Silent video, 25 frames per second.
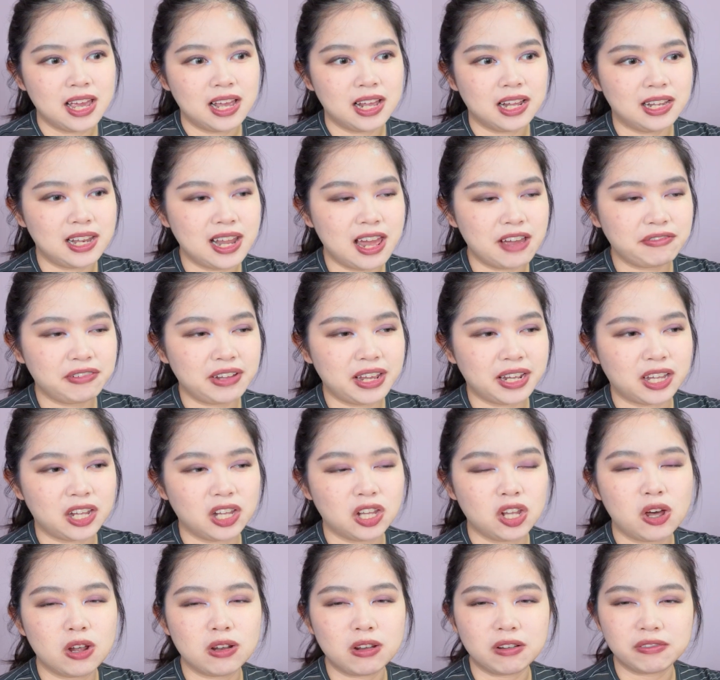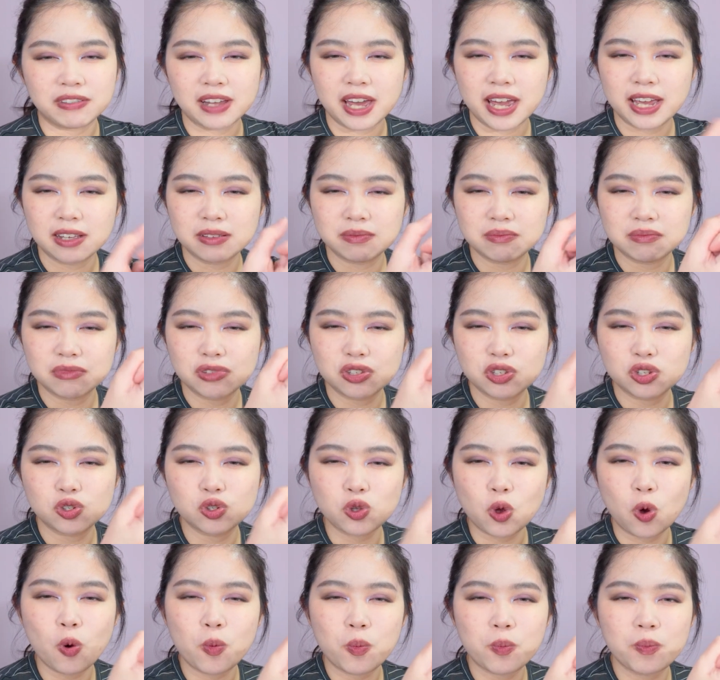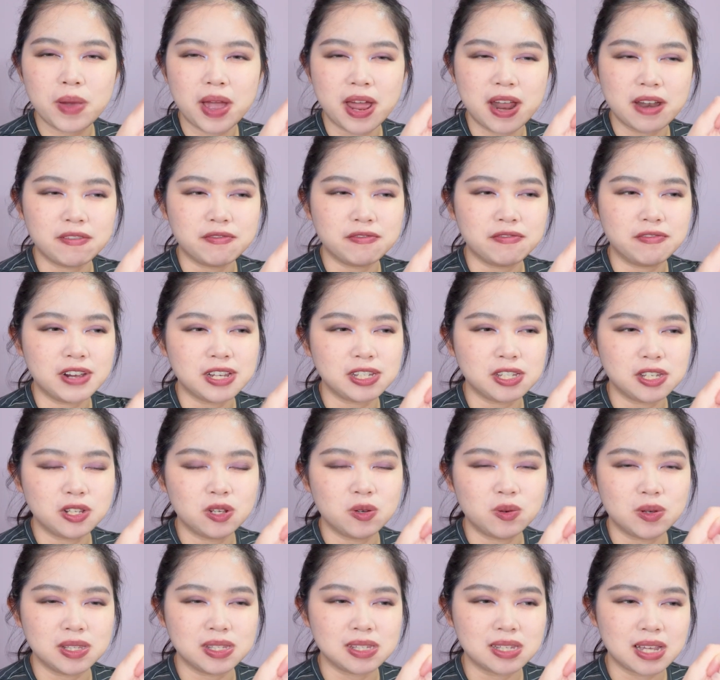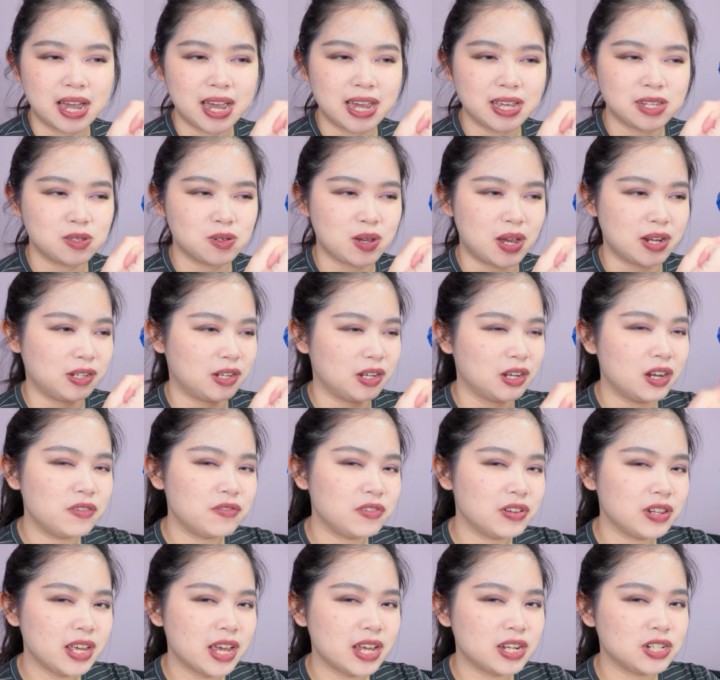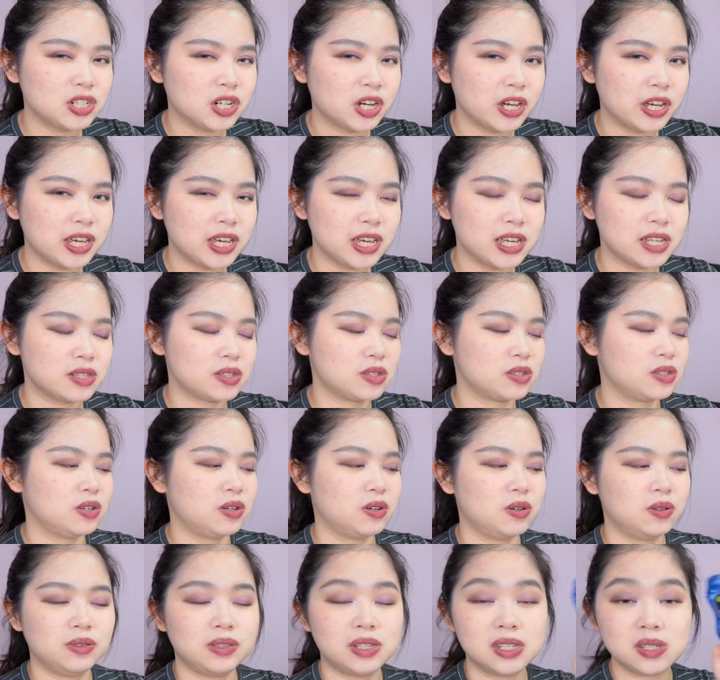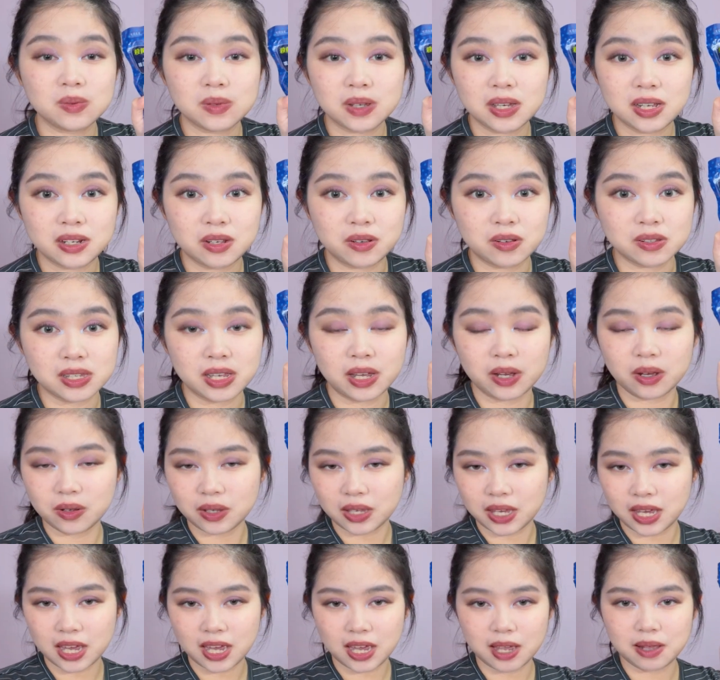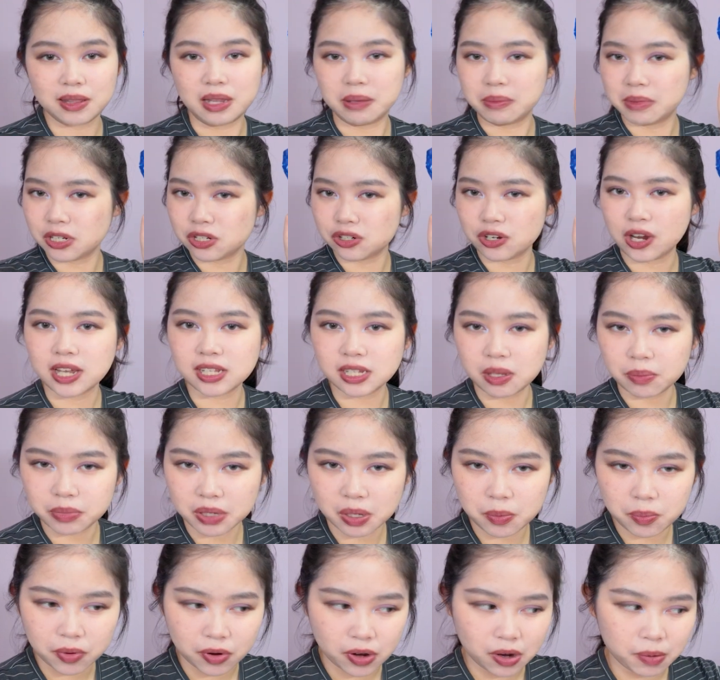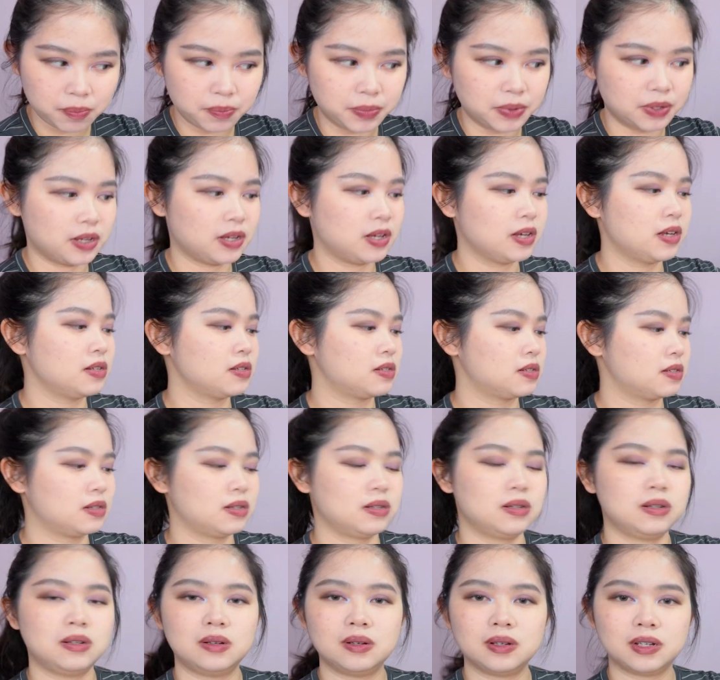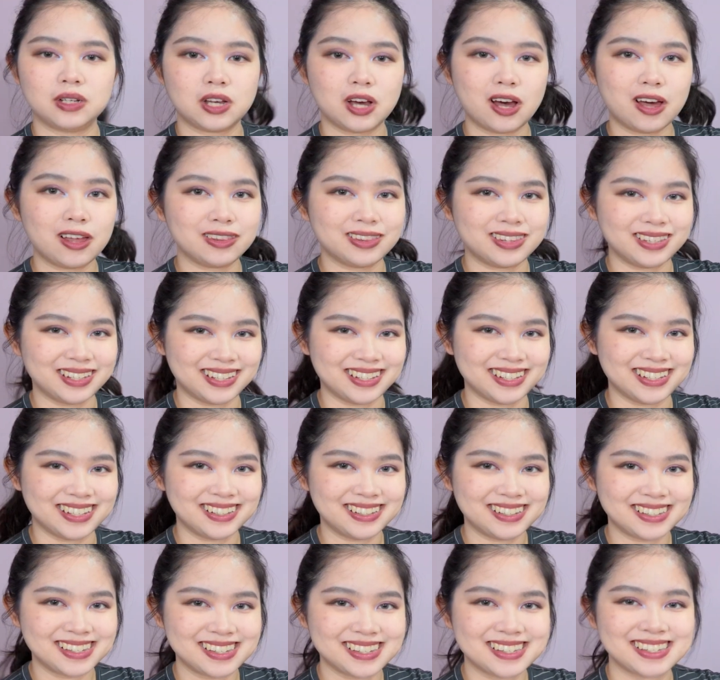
It left like a lot of like soap and residue inside, so I didn't really enjoy it. So this one, it was like, okay, let me try something proper. So got this,